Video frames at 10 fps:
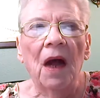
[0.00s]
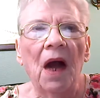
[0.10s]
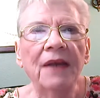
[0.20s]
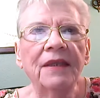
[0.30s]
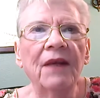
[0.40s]

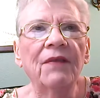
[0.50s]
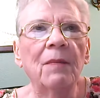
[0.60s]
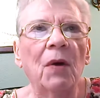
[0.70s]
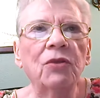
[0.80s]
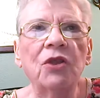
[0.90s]
I save the
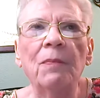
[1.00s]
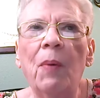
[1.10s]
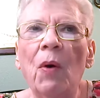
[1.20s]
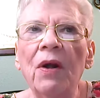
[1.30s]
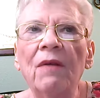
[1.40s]
most
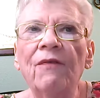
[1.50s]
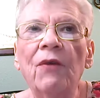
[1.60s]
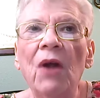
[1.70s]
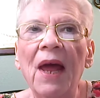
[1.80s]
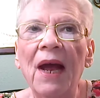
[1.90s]
important
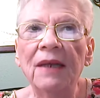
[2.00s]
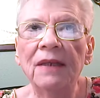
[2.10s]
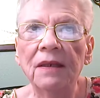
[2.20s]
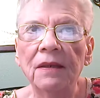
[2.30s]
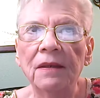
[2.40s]
for last.
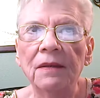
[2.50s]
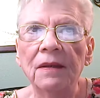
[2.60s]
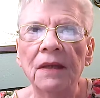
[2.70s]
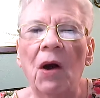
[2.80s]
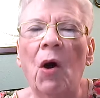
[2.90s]

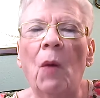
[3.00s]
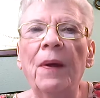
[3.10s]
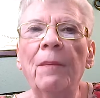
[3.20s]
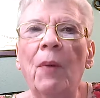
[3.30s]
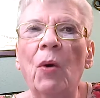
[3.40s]

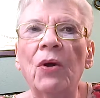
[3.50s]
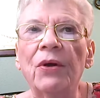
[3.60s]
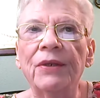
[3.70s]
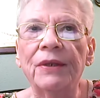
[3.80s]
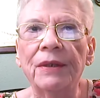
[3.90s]
Open
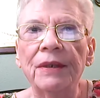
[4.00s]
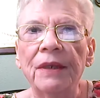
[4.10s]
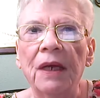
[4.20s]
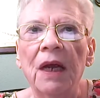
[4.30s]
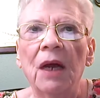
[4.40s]
borders.
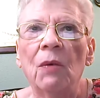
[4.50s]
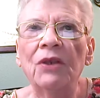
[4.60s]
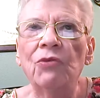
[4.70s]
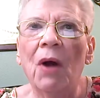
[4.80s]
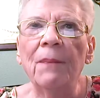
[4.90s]
With
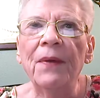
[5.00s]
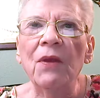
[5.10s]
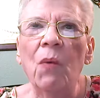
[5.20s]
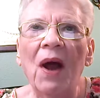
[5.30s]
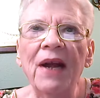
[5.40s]
Trump in the
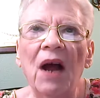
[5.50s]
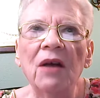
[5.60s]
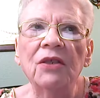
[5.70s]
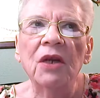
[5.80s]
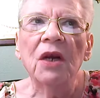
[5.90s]
White
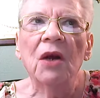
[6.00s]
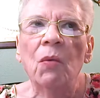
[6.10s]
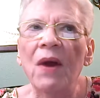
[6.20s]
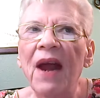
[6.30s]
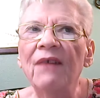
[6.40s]
House,
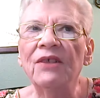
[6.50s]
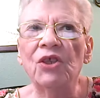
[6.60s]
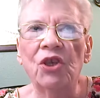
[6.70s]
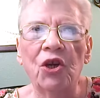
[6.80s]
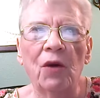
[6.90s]
we have a
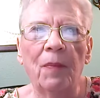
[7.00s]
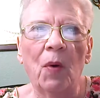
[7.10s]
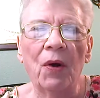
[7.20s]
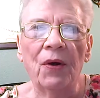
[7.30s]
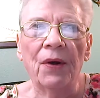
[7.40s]
secure
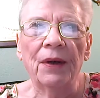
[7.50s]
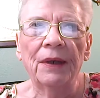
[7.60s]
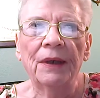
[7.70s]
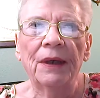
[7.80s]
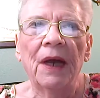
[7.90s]
border.
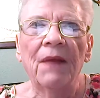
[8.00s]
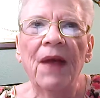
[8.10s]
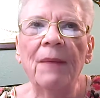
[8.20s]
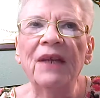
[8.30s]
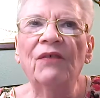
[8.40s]

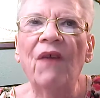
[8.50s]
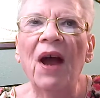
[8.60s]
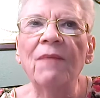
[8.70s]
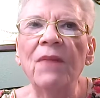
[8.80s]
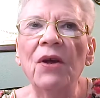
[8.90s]
That means
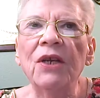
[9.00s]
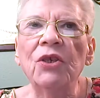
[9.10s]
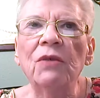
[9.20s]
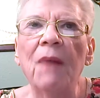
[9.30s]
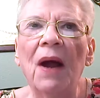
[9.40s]
5 million new